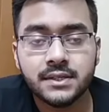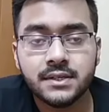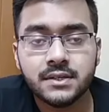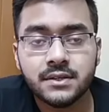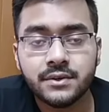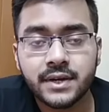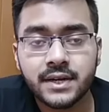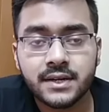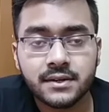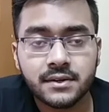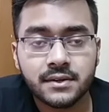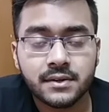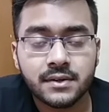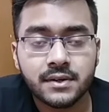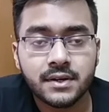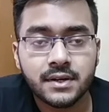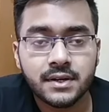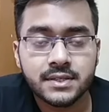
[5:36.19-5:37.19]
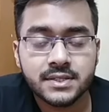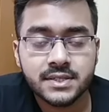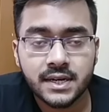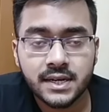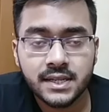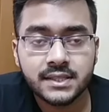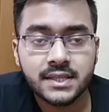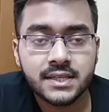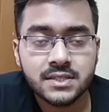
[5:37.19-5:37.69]
You can study
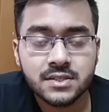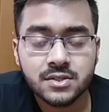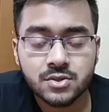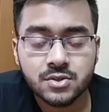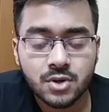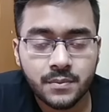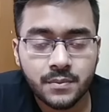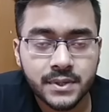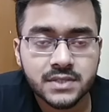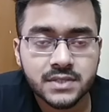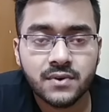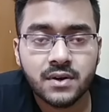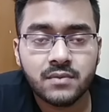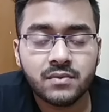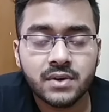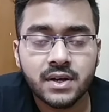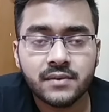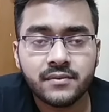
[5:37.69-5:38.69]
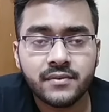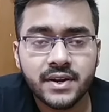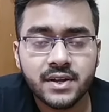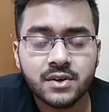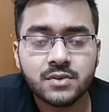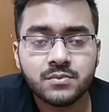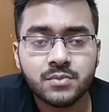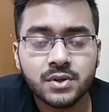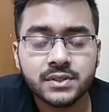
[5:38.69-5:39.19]
these topics from a very
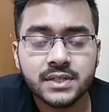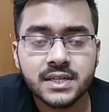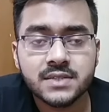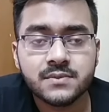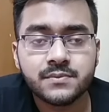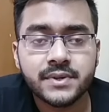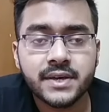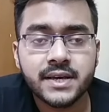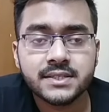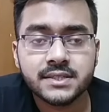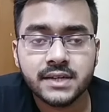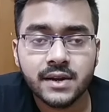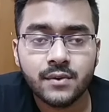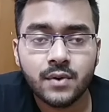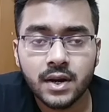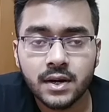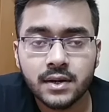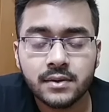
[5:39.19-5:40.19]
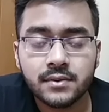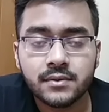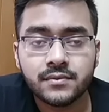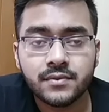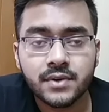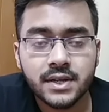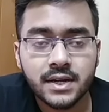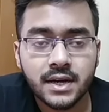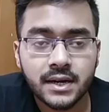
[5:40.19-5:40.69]
good book, that is B.S. Grewal,
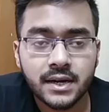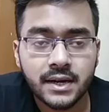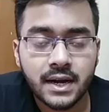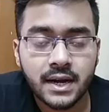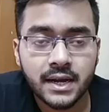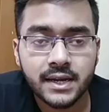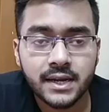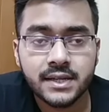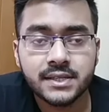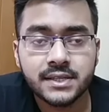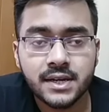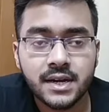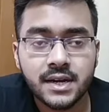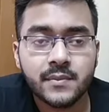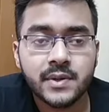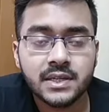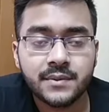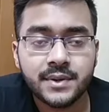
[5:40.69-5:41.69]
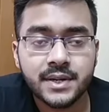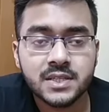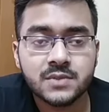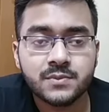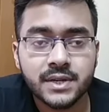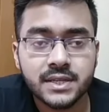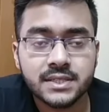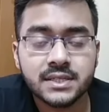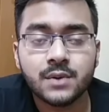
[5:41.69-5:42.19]
for higher engineering mathematics,
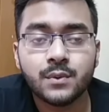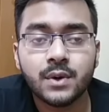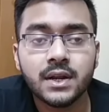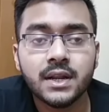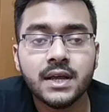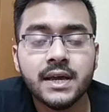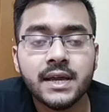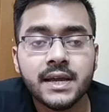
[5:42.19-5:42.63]
B.S. Grewal.